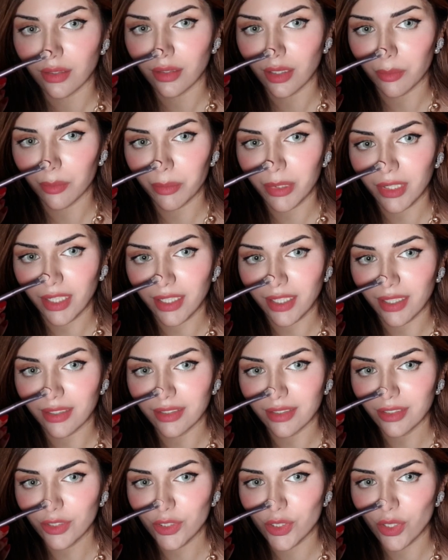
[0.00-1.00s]
Apply a
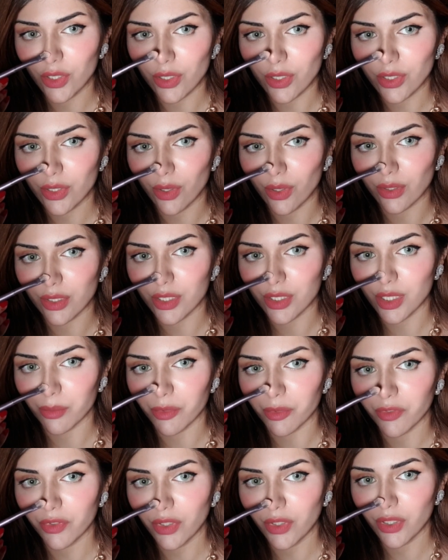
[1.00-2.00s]
little dot on the tip
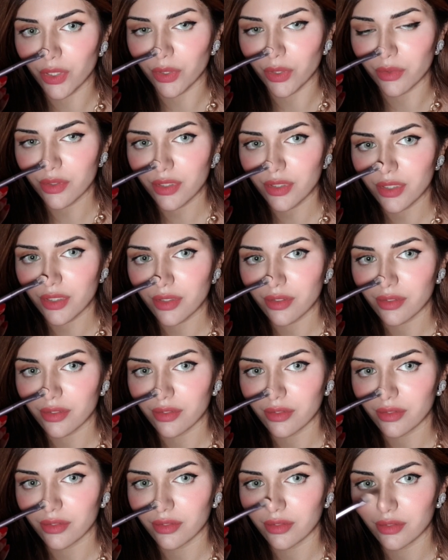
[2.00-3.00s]
of your nose
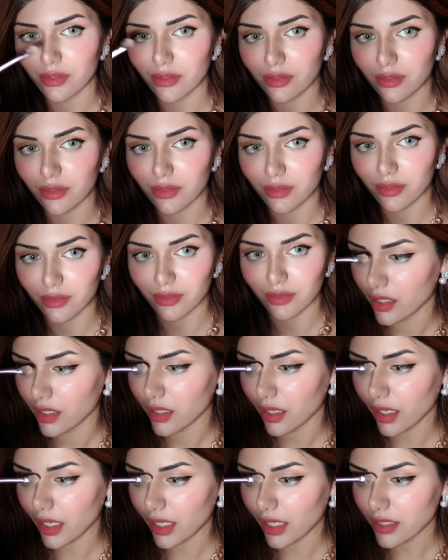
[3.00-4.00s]

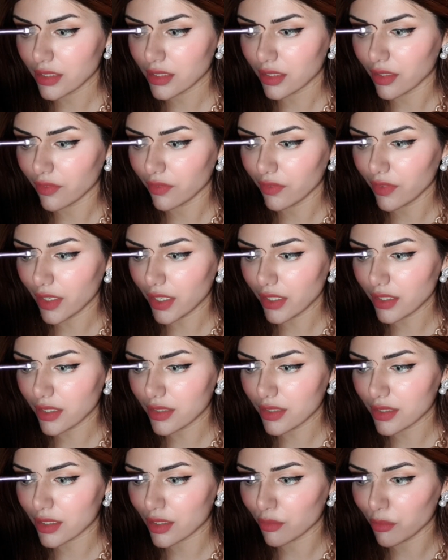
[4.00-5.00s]
and a
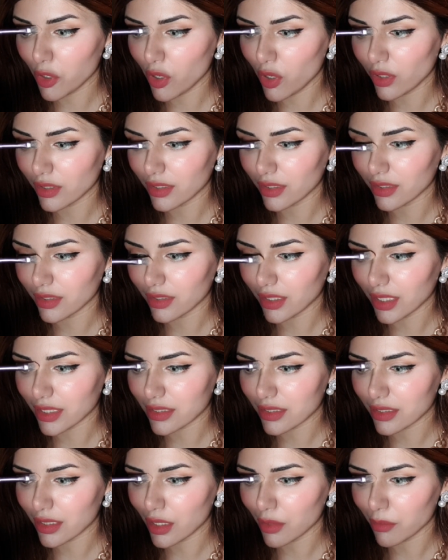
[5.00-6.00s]
very small little
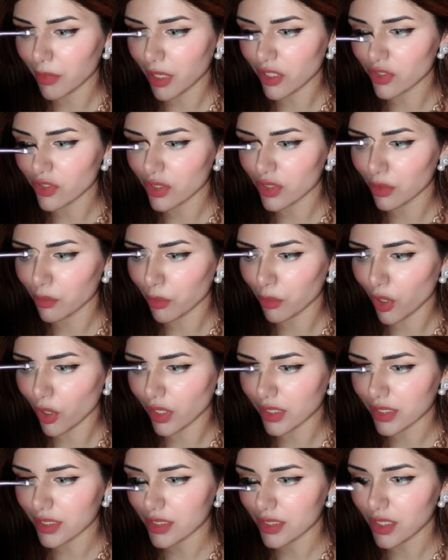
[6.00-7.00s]
exclamation
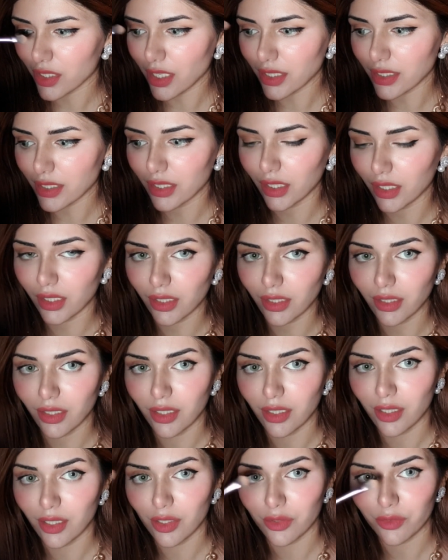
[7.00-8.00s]
mark starting
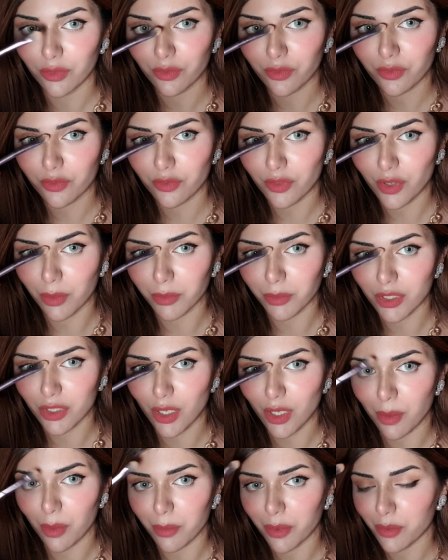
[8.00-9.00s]
from the
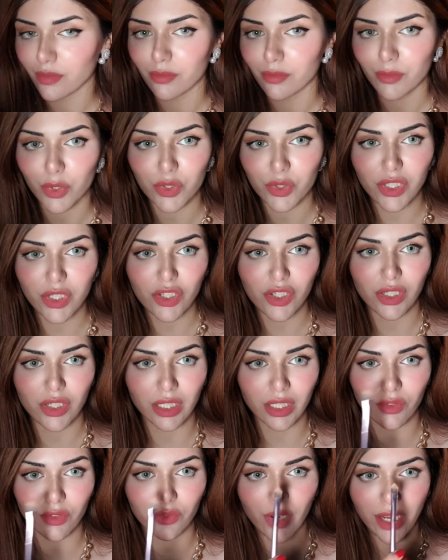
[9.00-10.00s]
top, positioning
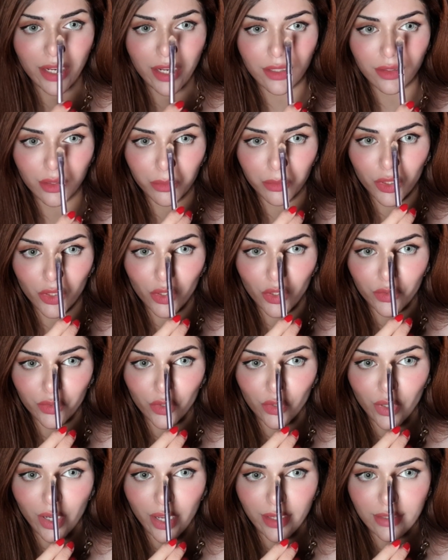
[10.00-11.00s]
it right in the middle of
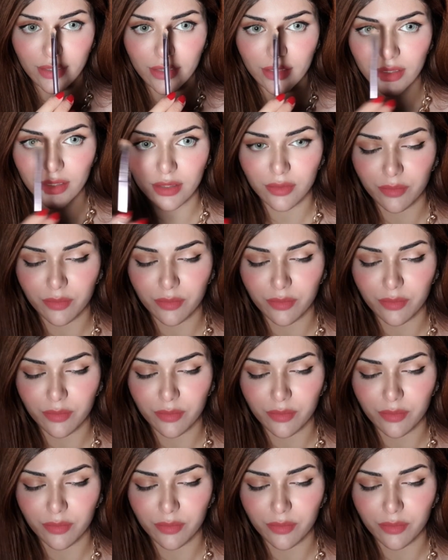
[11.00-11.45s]
your eyes.